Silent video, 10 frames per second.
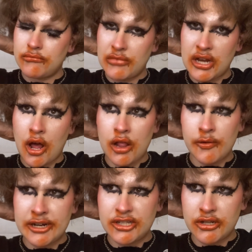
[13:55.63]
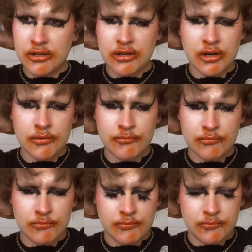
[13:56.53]
and hollerationer
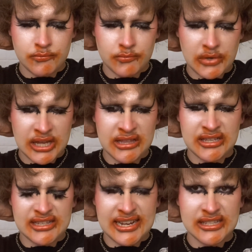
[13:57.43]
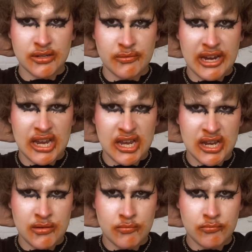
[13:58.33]
in this dancery.